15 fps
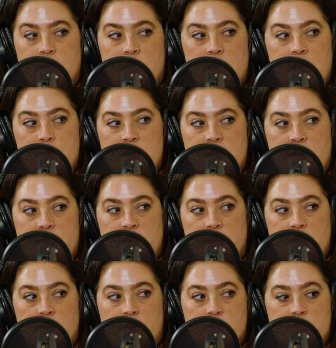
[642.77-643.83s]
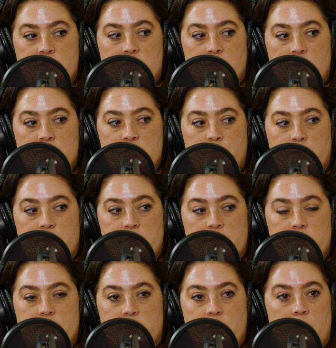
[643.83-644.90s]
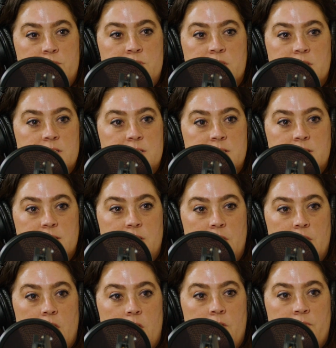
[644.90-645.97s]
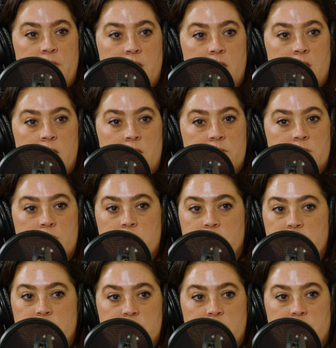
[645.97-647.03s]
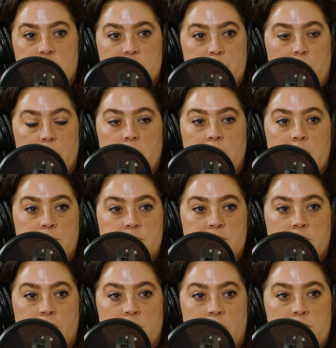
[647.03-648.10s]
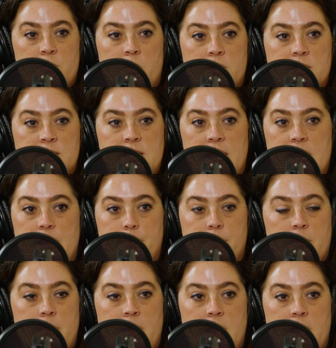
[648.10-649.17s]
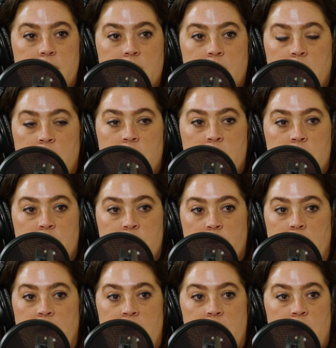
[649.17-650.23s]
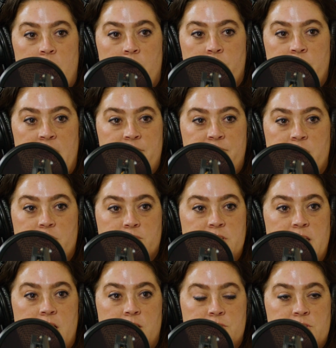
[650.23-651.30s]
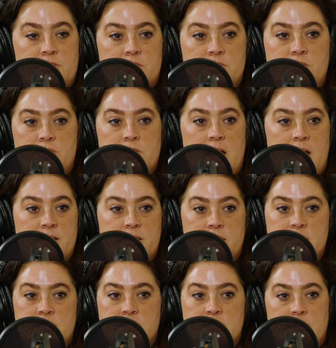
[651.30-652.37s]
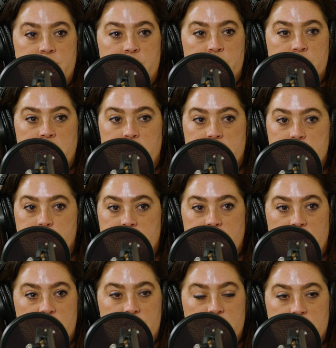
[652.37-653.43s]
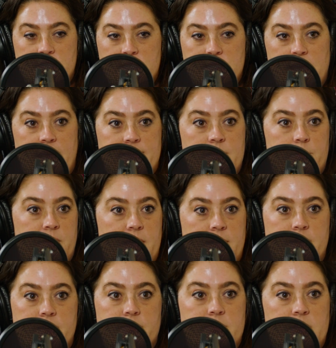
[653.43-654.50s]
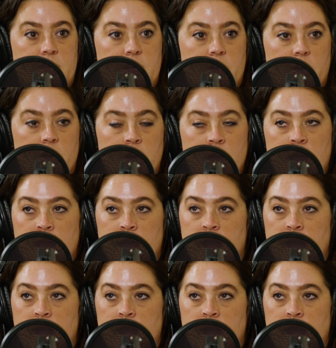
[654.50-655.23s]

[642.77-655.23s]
Yeah, I mean, I think it all starts with the coaches, they're the leaders of those programs, so they're the ones that implement, how that funnels down to their student athletes and set those expectations at the beginning of the year.